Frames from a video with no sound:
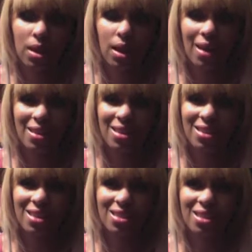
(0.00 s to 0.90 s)
I think that's
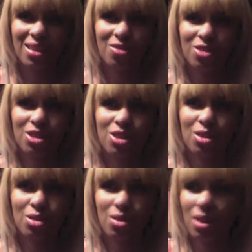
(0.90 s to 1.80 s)
actually it for the
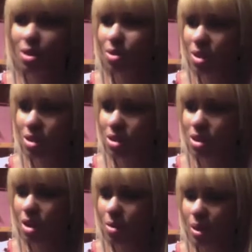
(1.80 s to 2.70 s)
show too. I don't know what else to
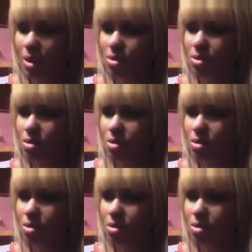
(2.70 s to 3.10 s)
talk about.